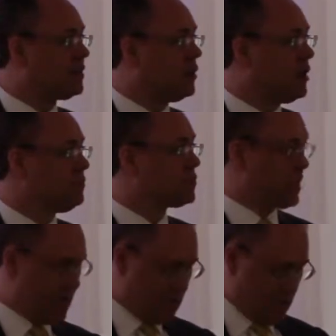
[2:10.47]
And
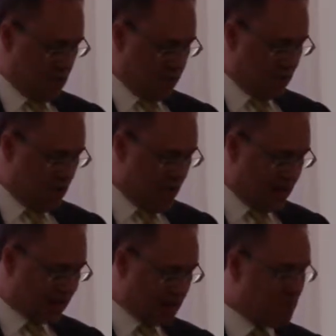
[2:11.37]
obviously, Fornell
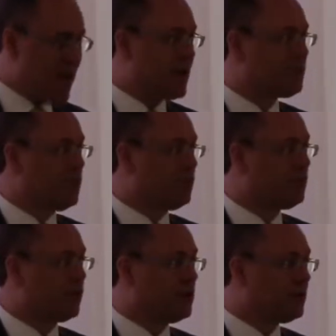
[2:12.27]
is the backbone
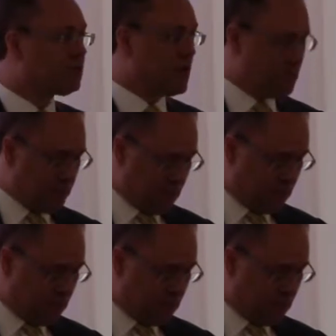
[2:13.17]
for this company,